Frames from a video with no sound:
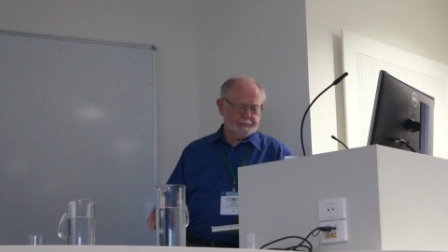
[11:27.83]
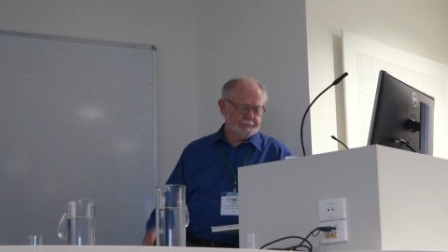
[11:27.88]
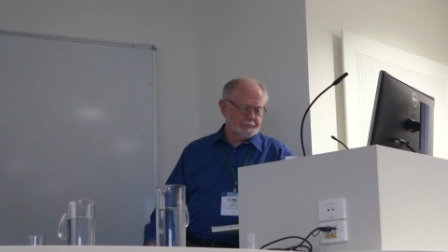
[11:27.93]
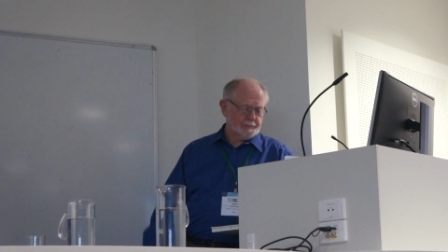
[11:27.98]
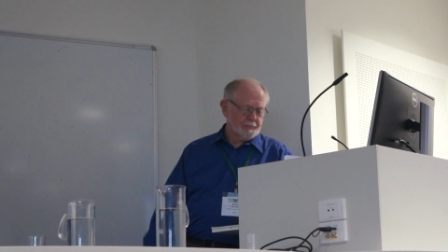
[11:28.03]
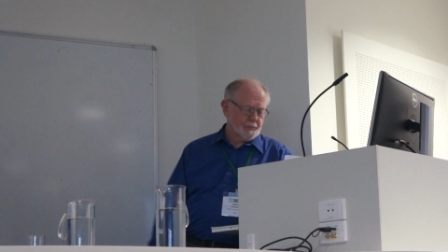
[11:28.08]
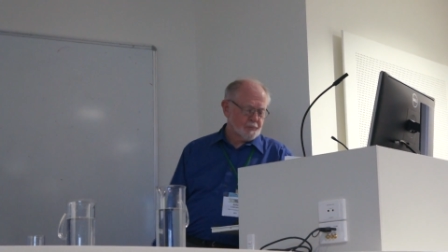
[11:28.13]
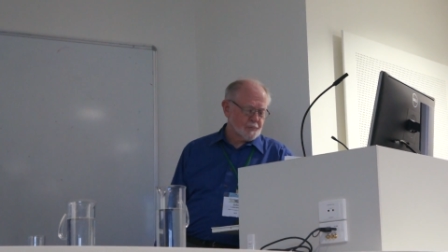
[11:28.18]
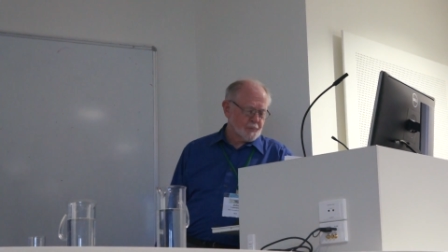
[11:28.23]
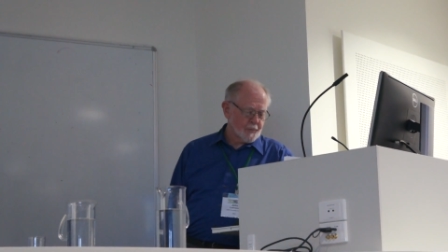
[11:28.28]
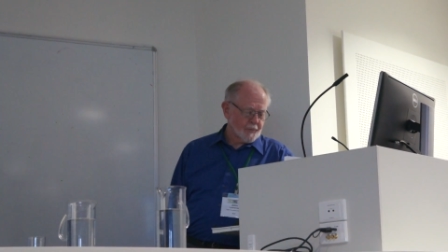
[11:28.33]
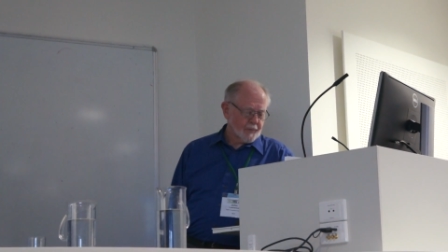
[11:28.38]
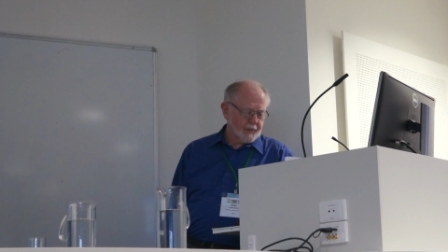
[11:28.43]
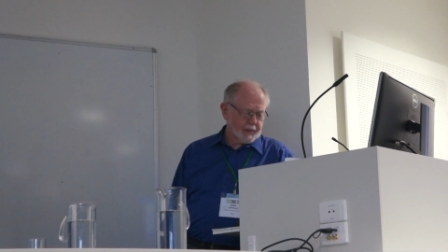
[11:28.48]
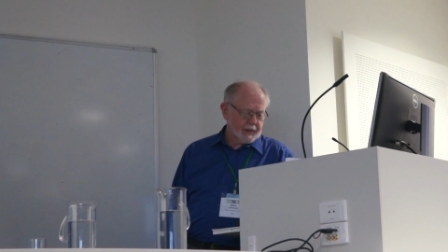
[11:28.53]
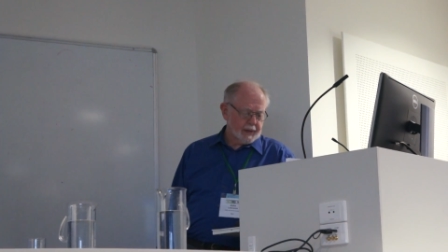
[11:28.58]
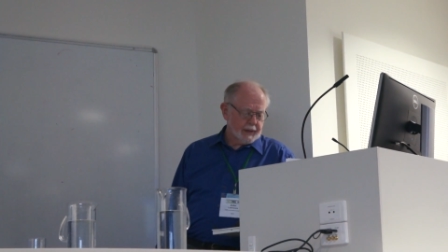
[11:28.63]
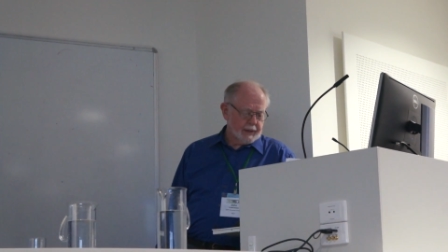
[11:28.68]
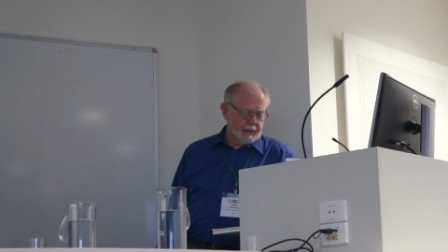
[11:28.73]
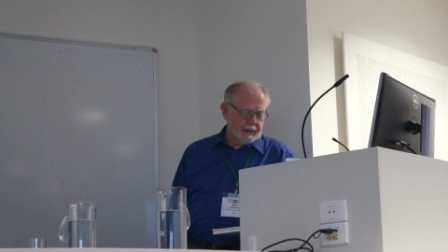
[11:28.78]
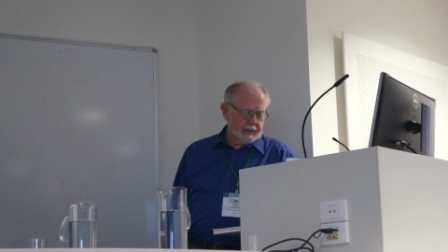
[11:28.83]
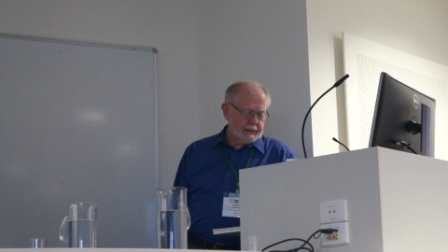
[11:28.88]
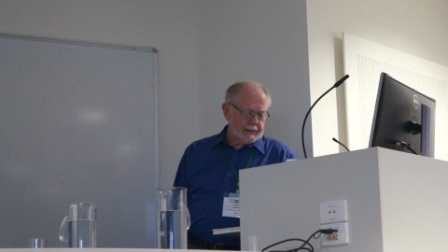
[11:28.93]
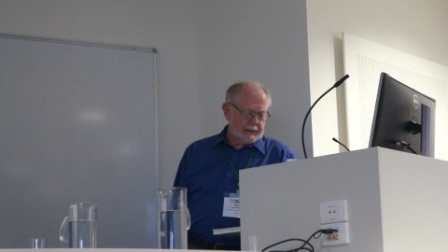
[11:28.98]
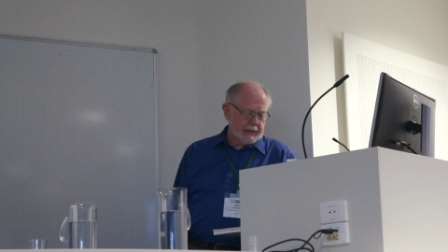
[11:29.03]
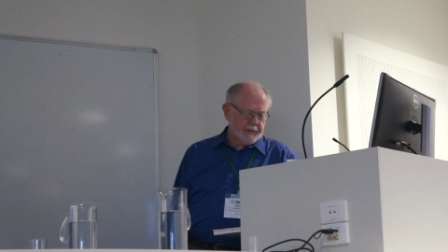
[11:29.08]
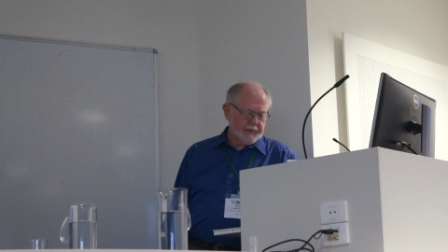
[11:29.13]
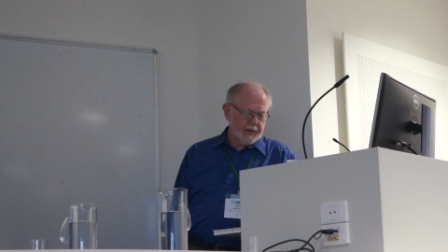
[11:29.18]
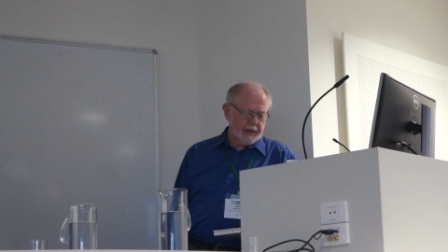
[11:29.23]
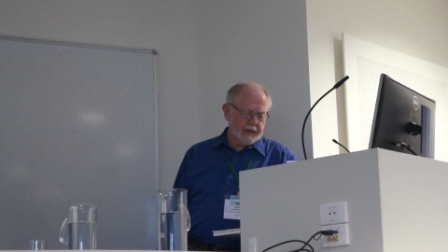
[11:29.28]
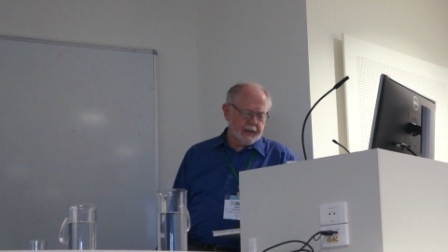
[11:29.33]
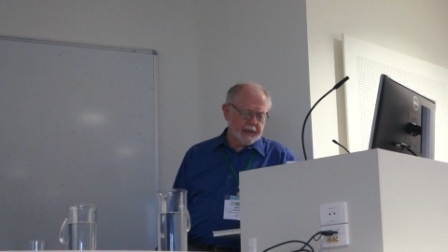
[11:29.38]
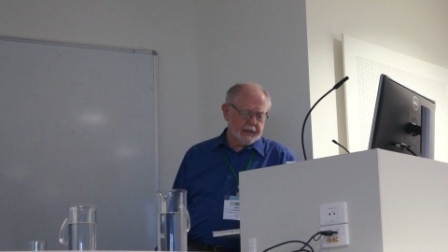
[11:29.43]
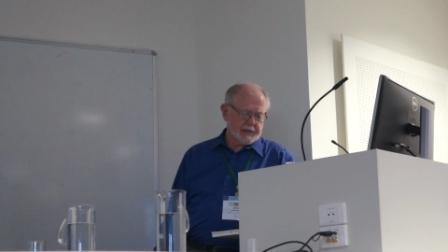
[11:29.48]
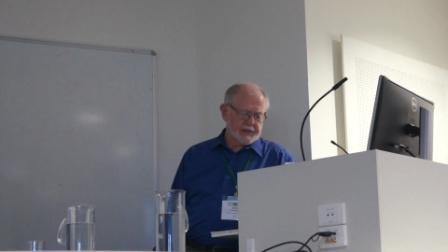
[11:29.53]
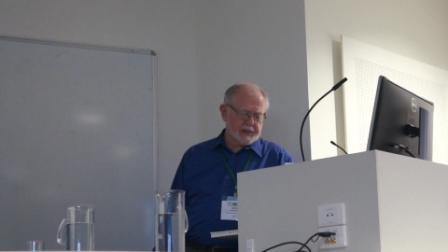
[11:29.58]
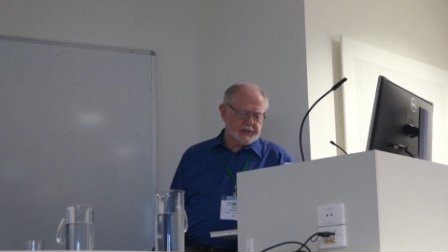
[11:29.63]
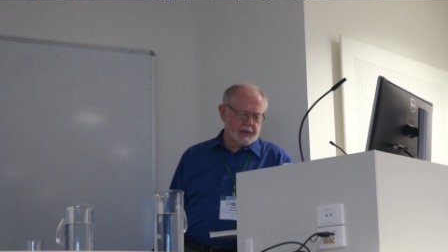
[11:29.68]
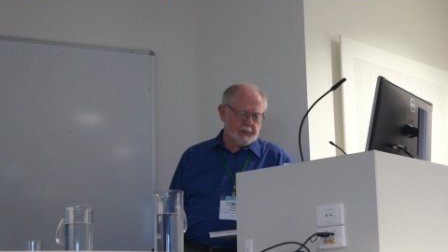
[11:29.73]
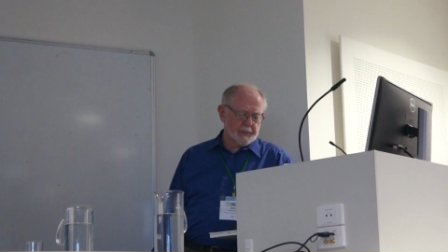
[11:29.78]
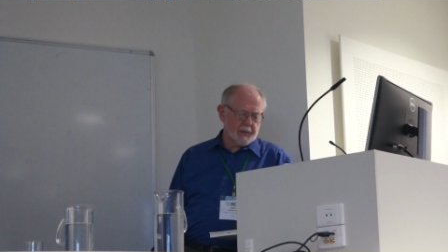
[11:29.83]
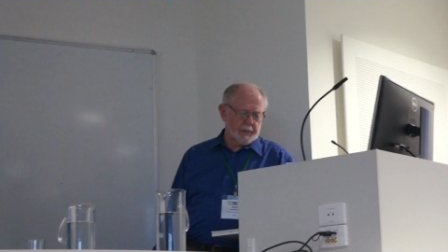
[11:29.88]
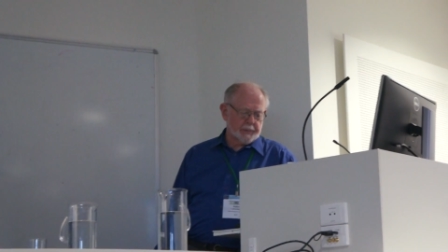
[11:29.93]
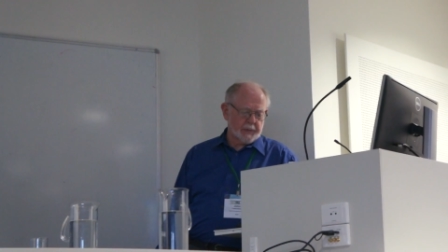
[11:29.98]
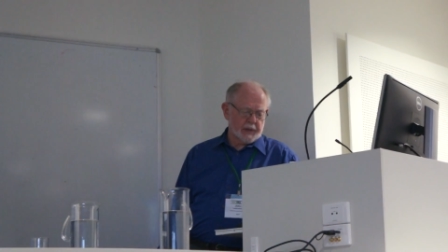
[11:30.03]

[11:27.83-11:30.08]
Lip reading: I think I can sum up